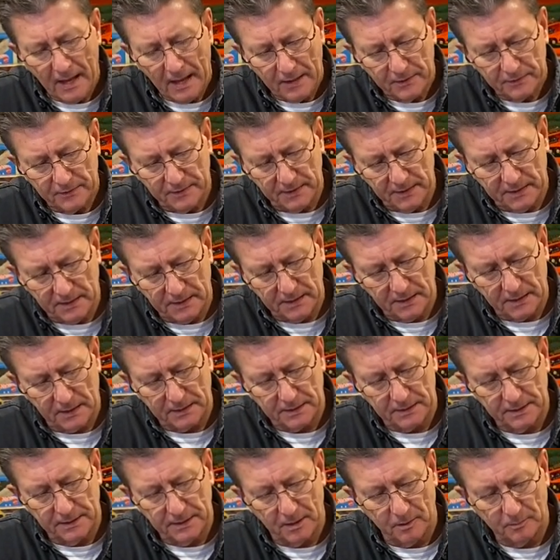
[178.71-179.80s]
the
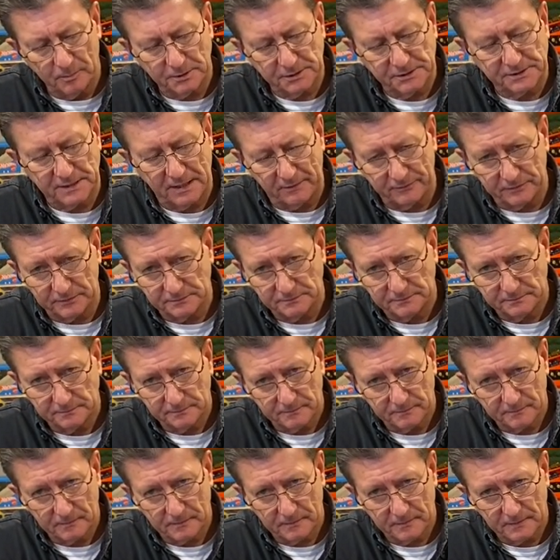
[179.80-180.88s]
number seven
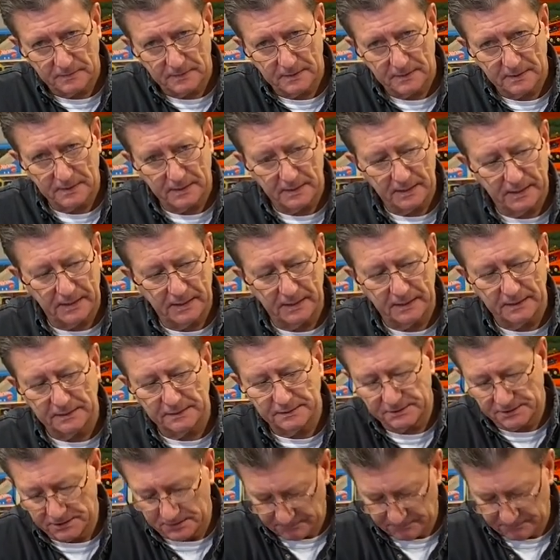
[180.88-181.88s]
is,